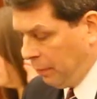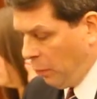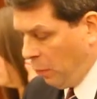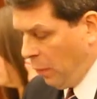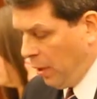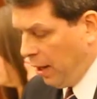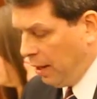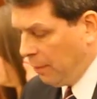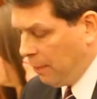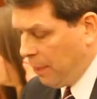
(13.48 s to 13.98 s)

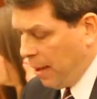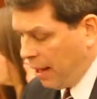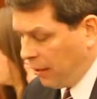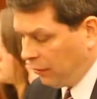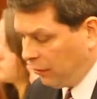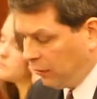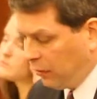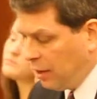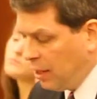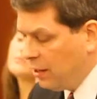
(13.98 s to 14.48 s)
We can
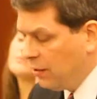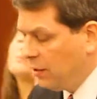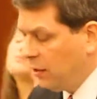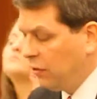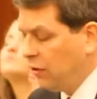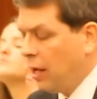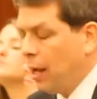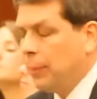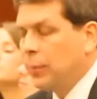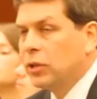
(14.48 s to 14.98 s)
best seize
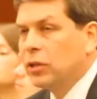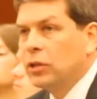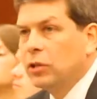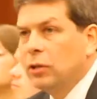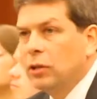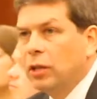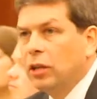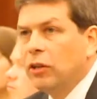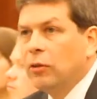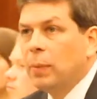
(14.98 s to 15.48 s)
these
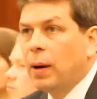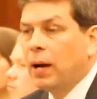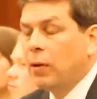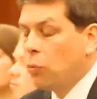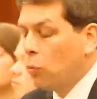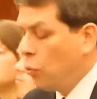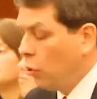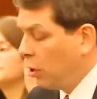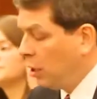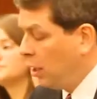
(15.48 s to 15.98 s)
opportunities
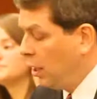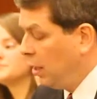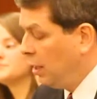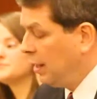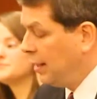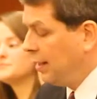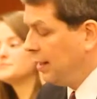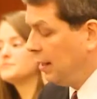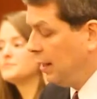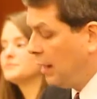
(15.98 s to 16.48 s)
by
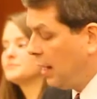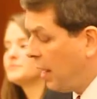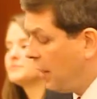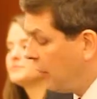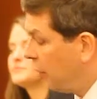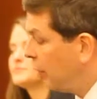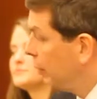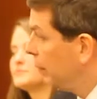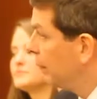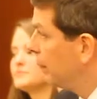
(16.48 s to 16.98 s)
working
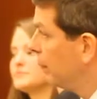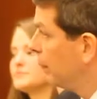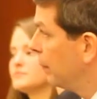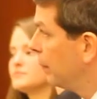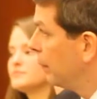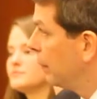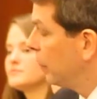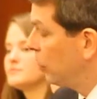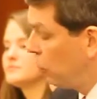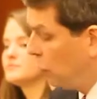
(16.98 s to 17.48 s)
together
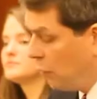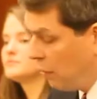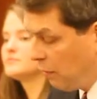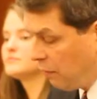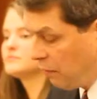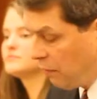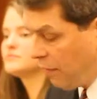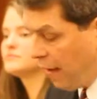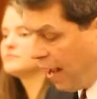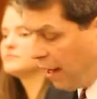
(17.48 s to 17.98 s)
to
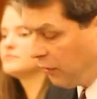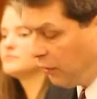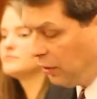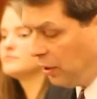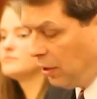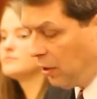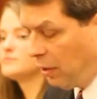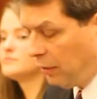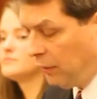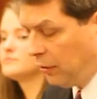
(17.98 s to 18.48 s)

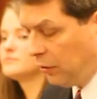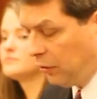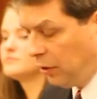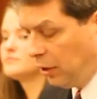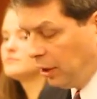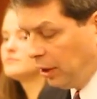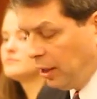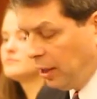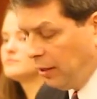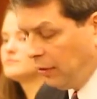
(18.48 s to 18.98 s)
invest in our
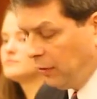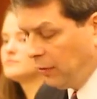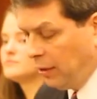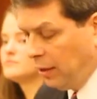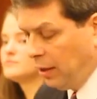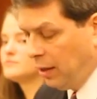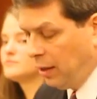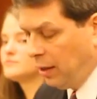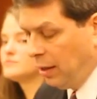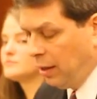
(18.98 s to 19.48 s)

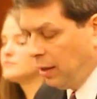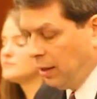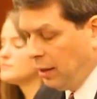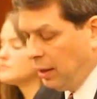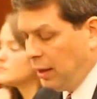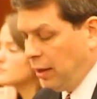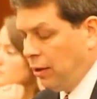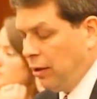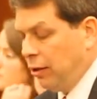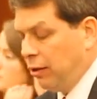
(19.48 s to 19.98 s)
facilities,
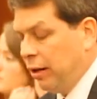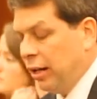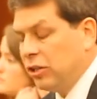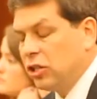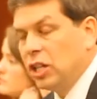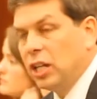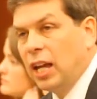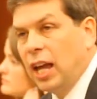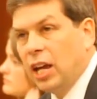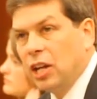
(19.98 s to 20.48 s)
in our
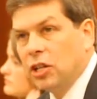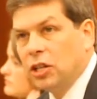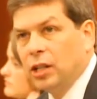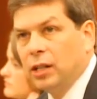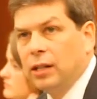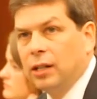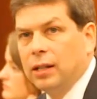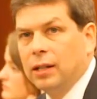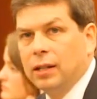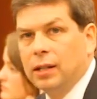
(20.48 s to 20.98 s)

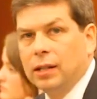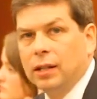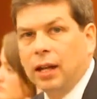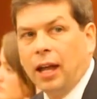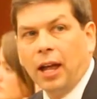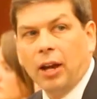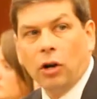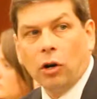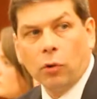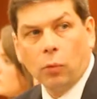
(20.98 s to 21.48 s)
education,
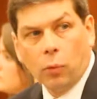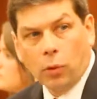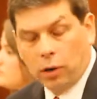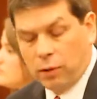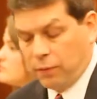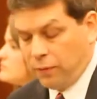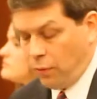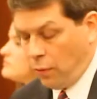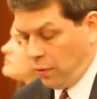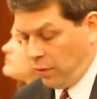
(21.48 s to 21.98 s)
and our
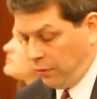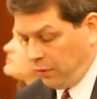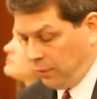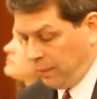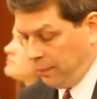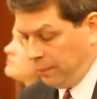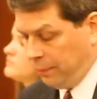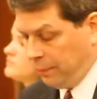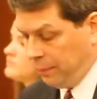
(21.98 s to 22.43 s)
workforce.